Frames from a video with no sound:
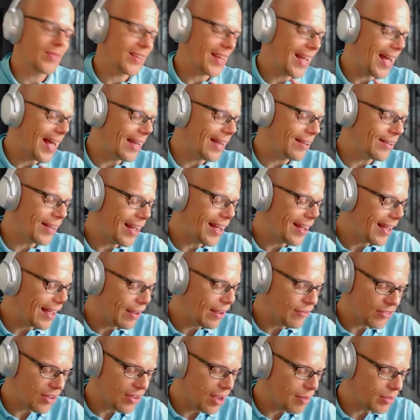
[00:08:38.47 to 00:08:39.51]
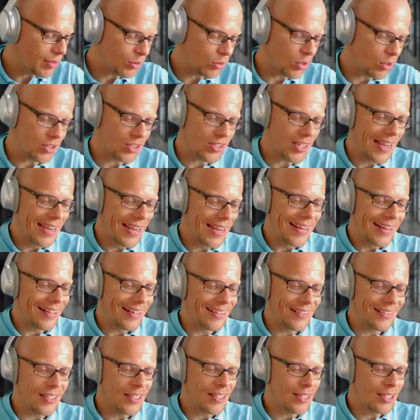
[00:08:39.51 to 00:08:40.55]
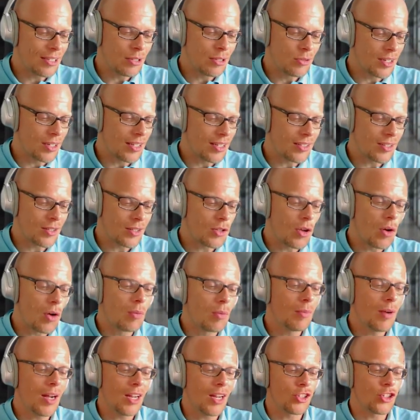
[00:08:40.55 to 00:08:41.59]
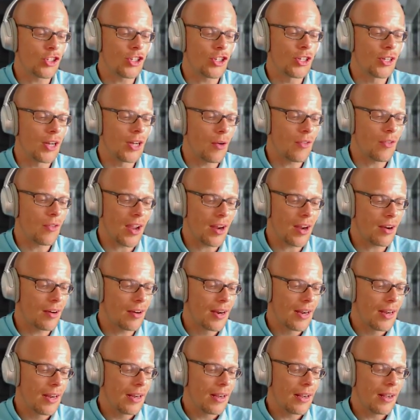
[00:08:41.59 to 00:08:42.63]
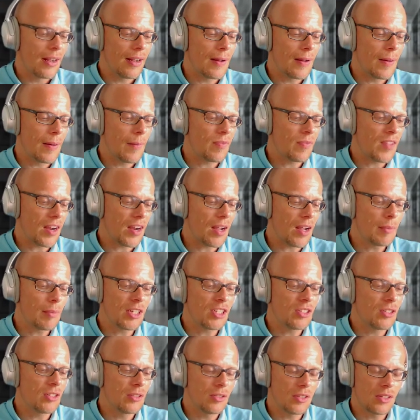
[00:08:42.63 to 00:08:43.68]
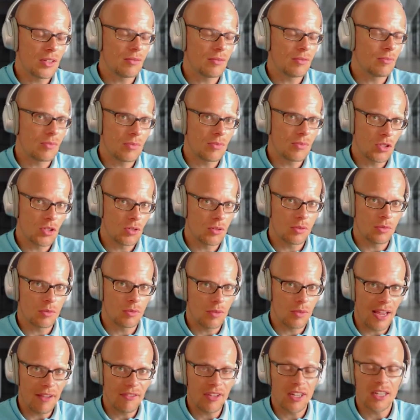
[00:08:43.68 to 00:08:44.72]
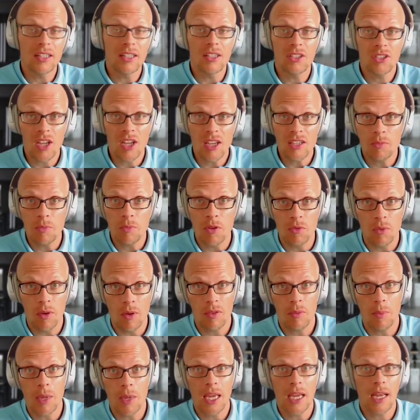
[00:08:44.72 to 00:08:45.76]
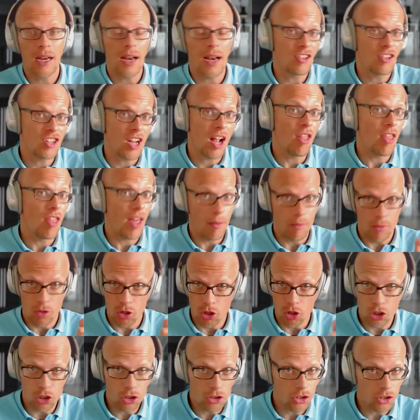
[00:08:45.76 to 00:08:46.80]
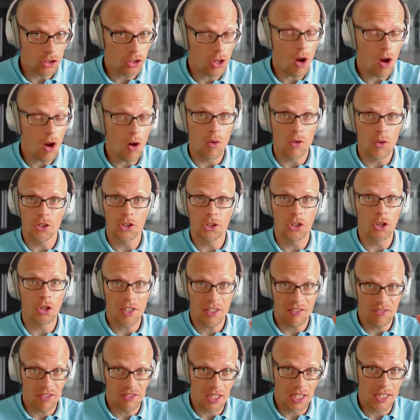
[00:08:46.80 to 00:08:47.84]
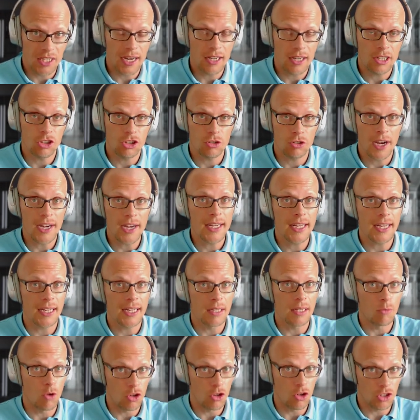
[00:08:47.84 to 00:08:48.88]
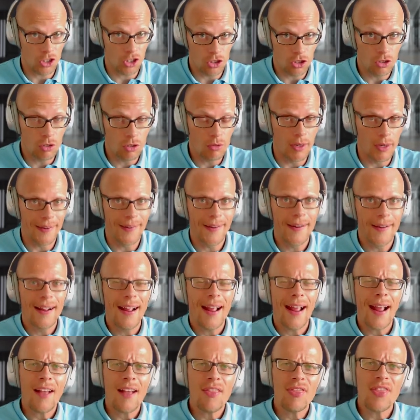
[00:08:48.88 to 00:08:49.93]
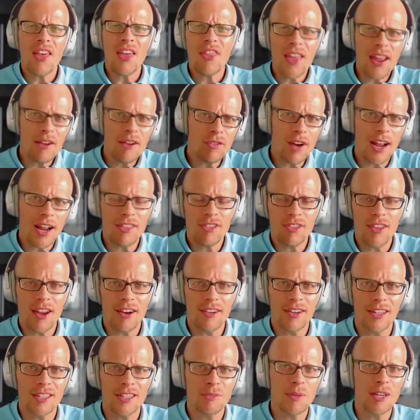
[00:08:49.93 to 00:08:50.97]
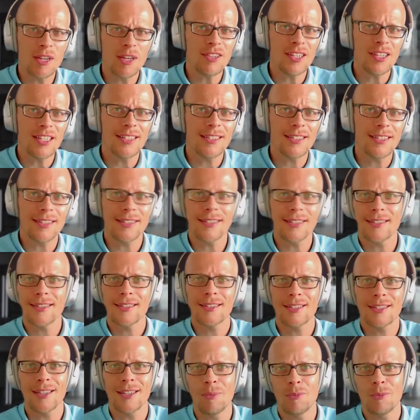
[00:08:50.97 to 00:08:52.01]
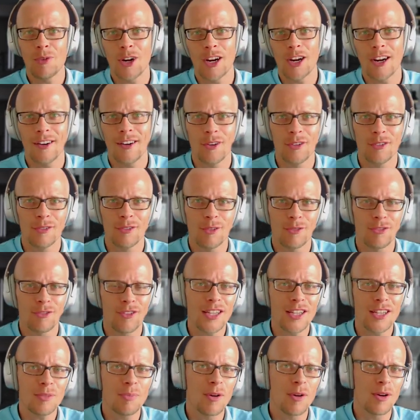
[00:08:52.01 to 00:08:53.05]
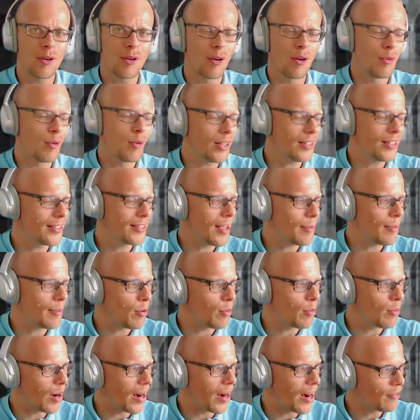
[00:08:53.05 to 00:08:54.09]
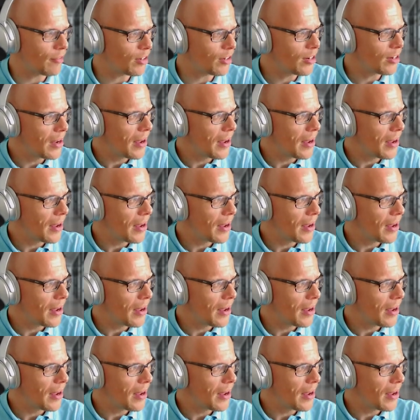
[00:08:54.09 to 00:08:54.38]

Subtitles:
I've come across these students so much, you know, they're coming to having an assessment with me, and I tell them, you're good to go. You don't even need any training anymore. Just do it. And then they write their experiences somewhere on Facebook or WhatsApp or wherever.